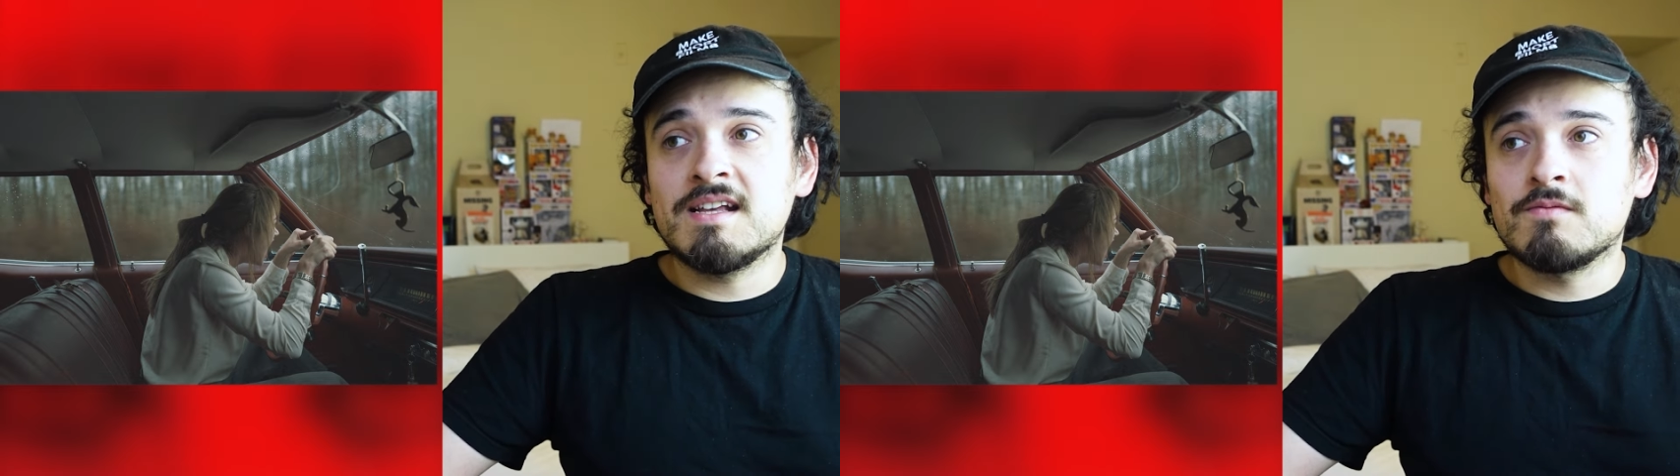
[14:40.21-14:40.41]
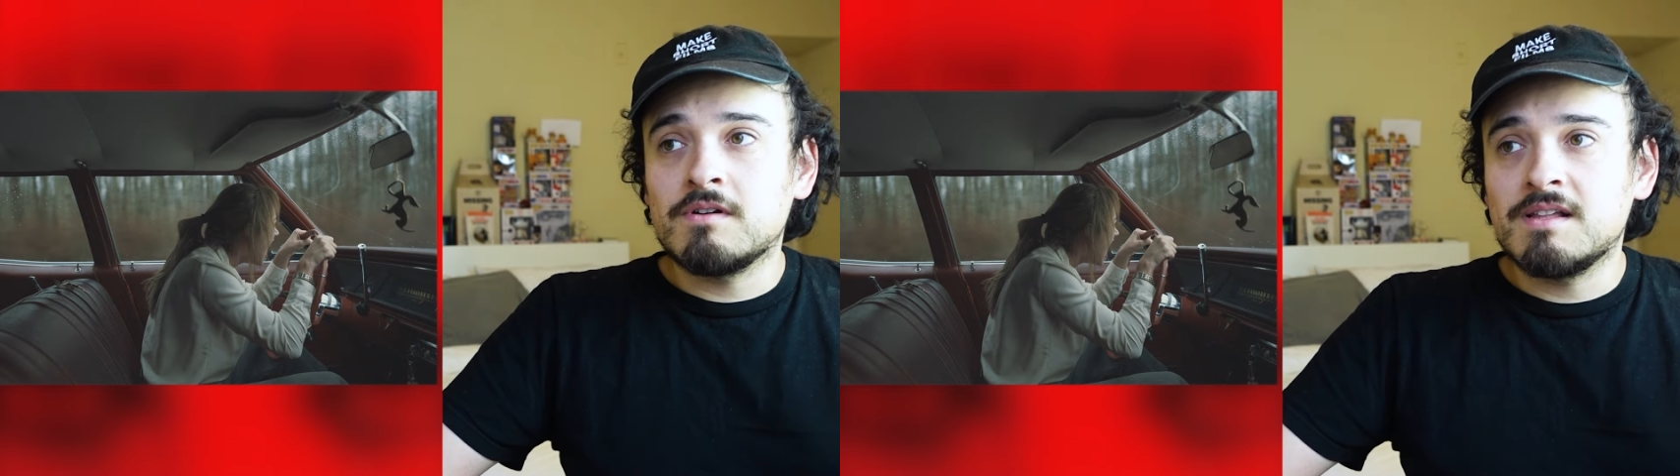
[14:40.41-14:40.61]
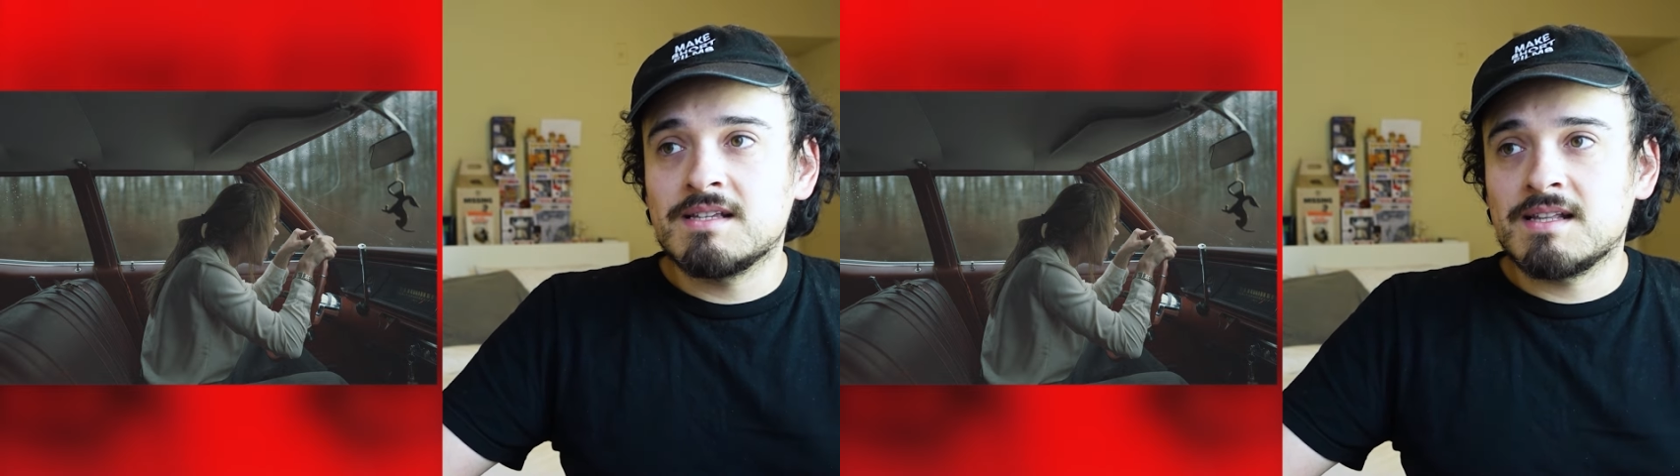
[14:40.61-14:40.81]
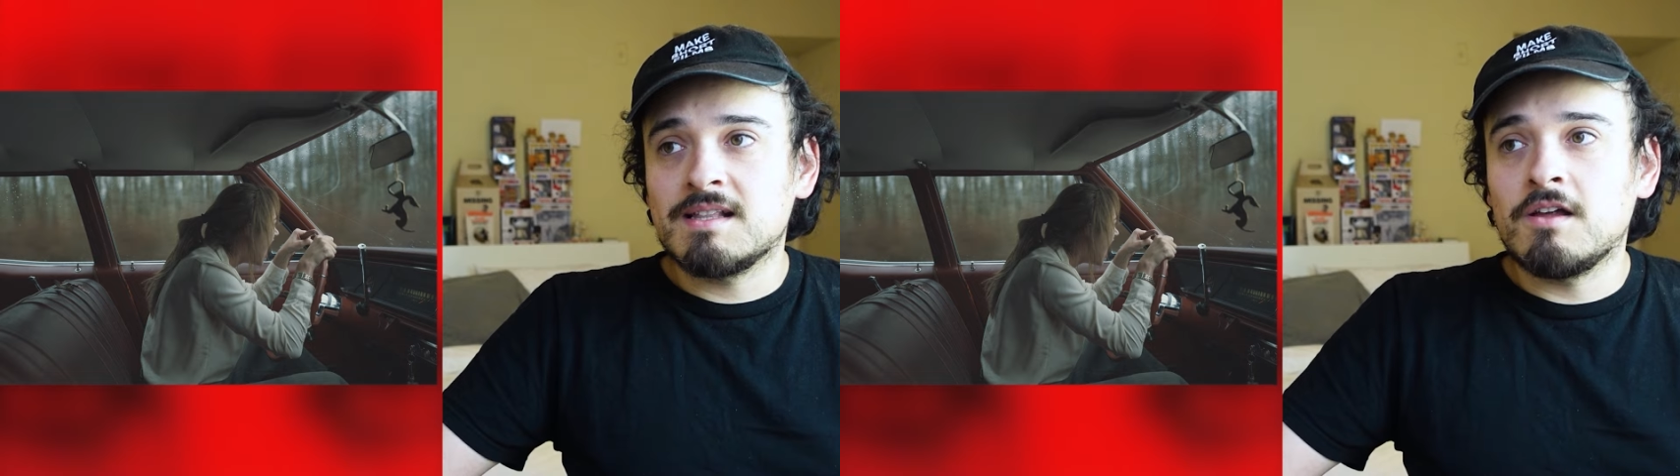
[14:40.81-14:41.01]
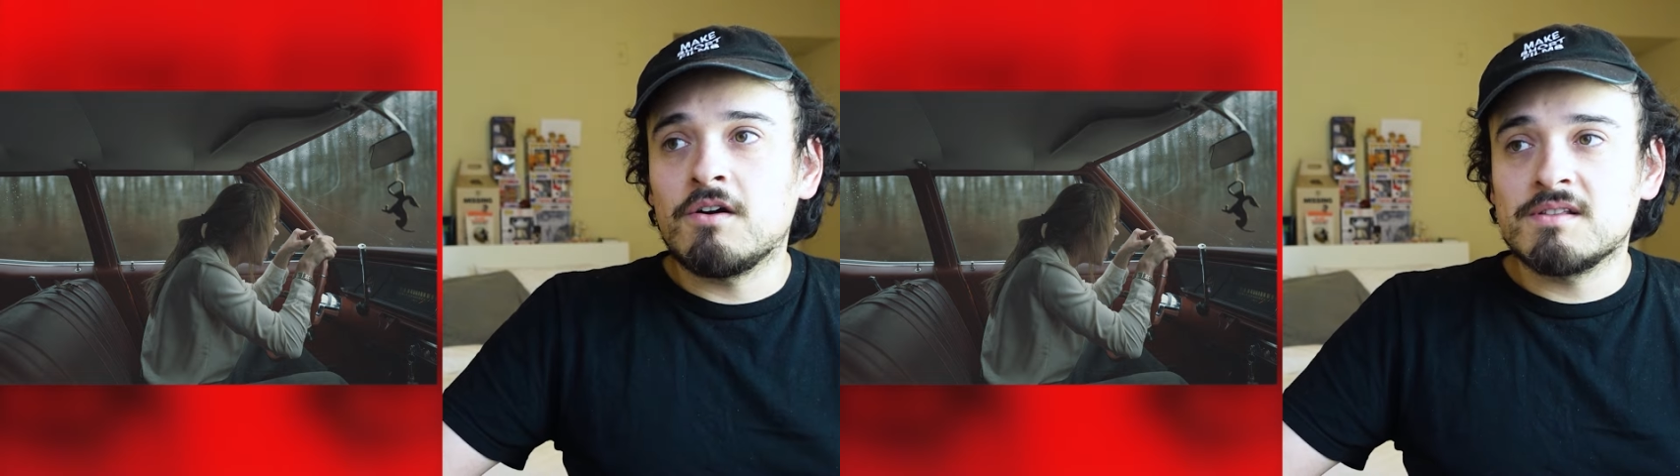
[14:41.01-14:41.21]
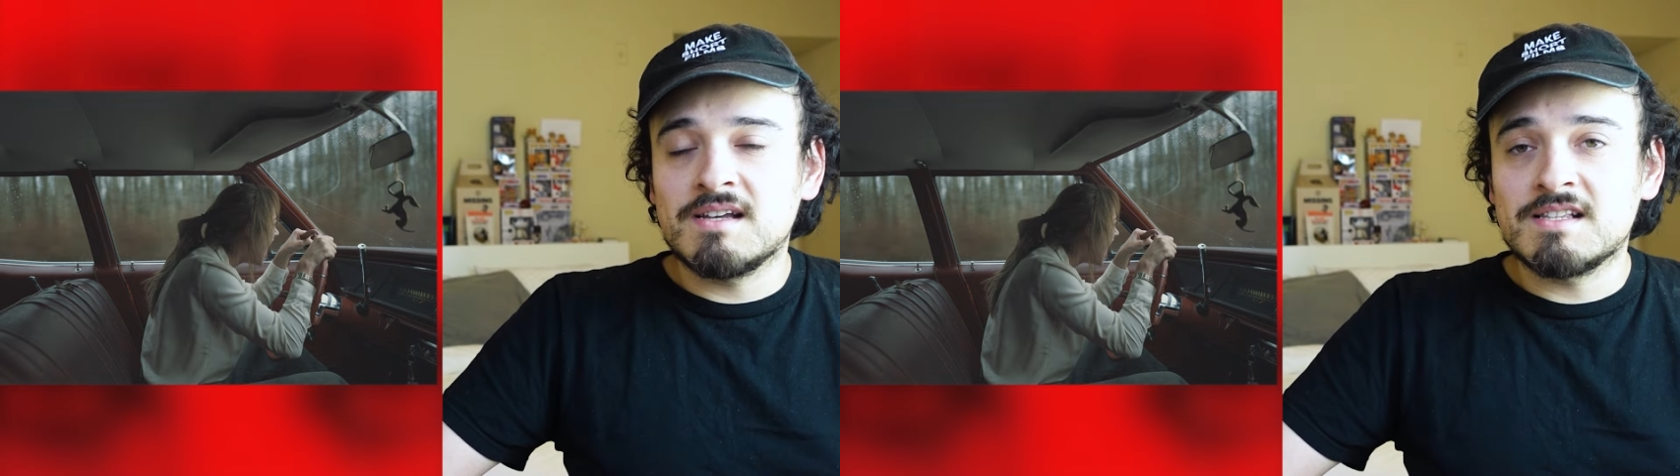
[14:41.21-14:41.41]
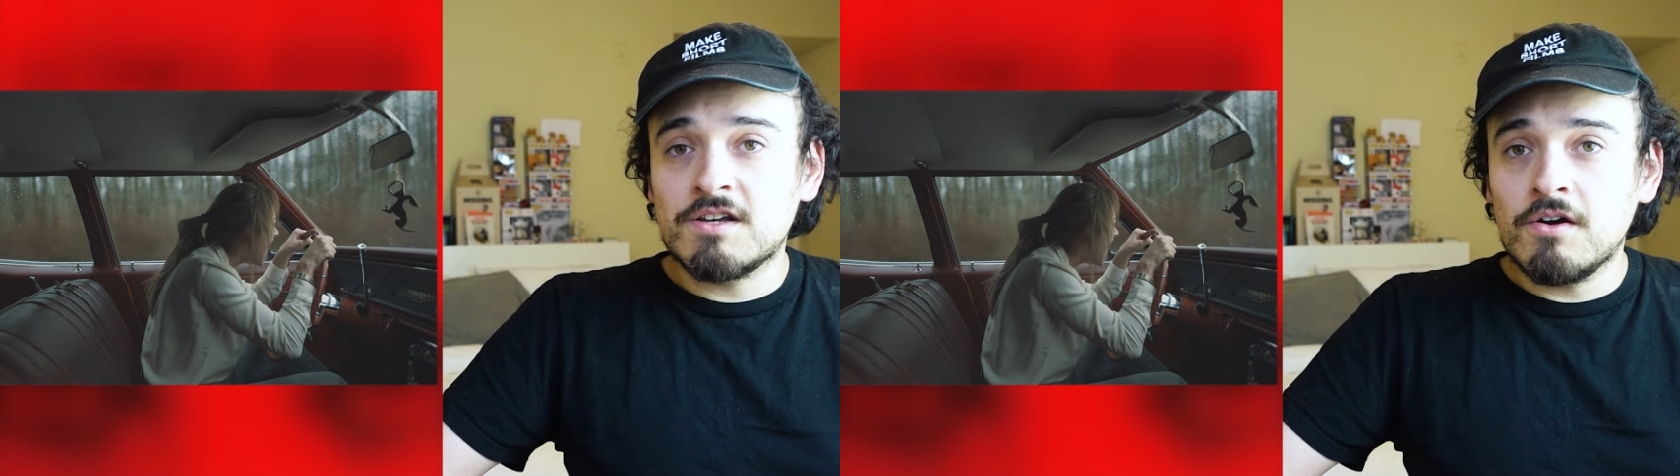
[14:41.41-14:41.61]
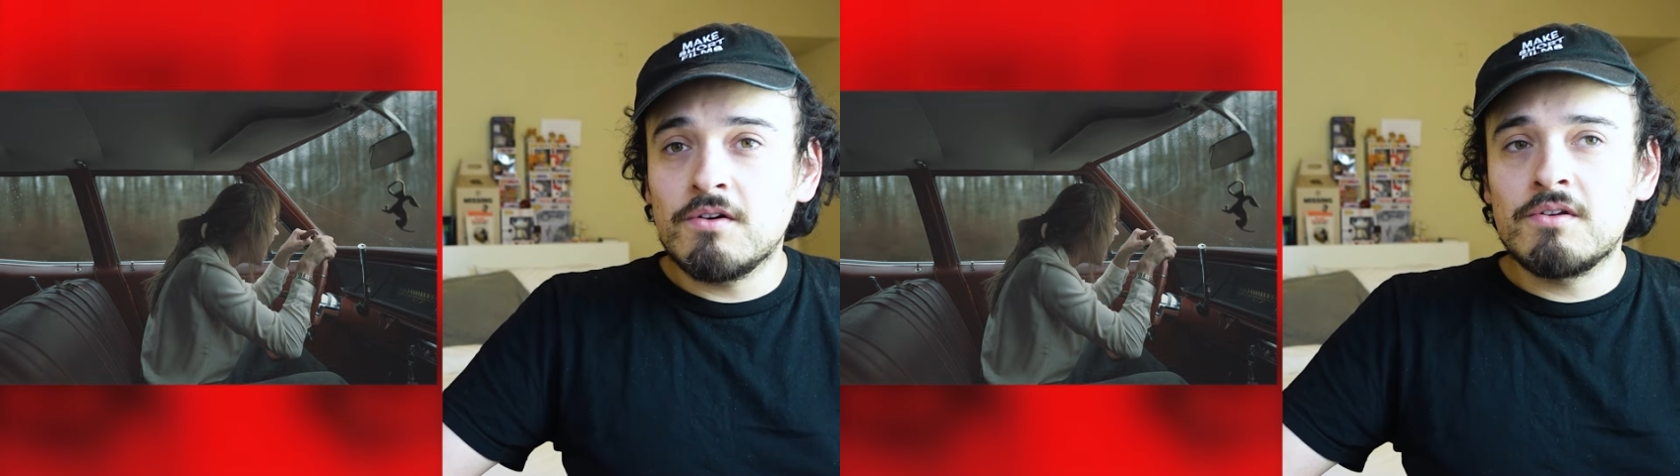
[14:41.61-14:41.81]
as well as the Long Legs
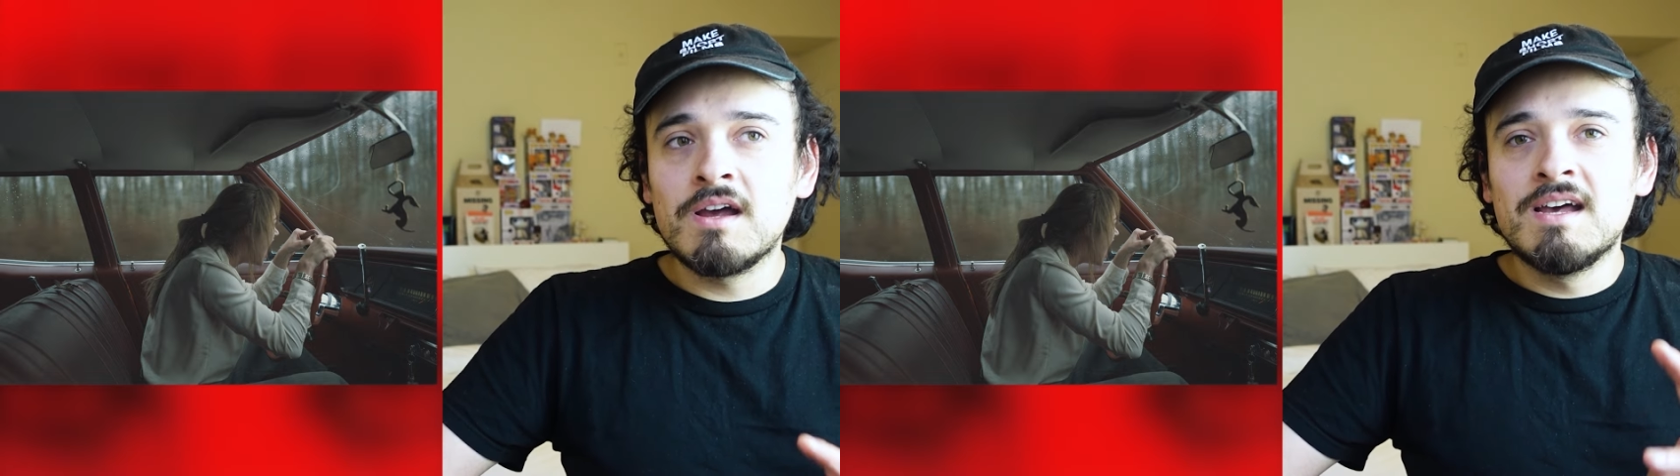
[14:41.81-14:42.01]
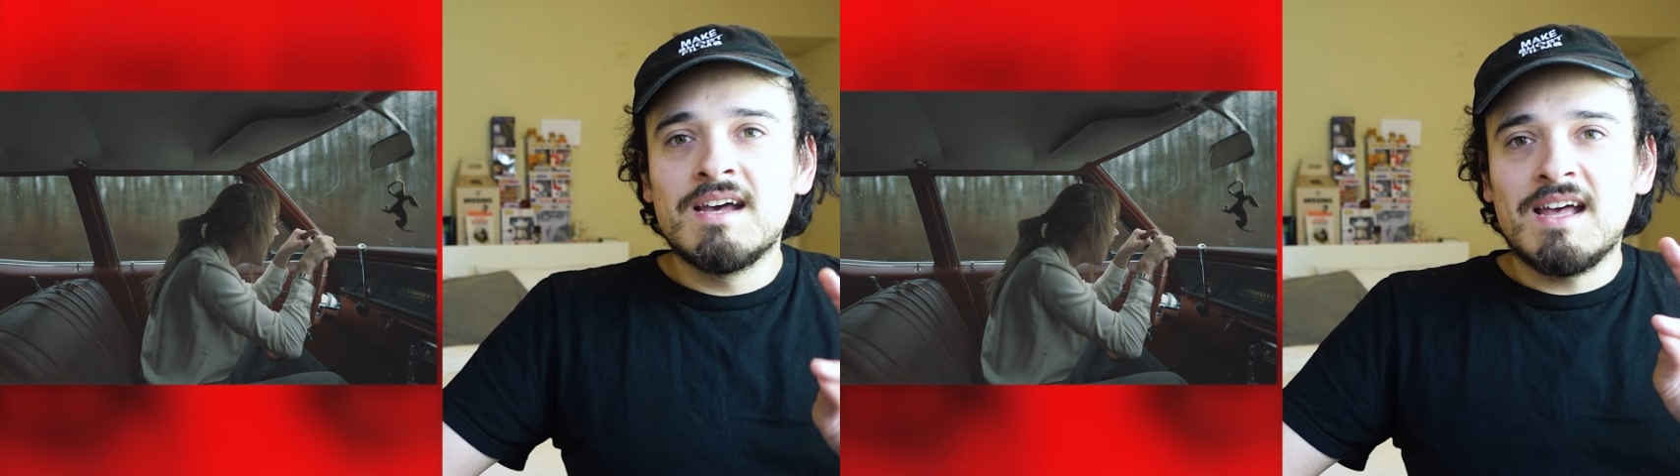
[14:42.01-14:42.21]
code.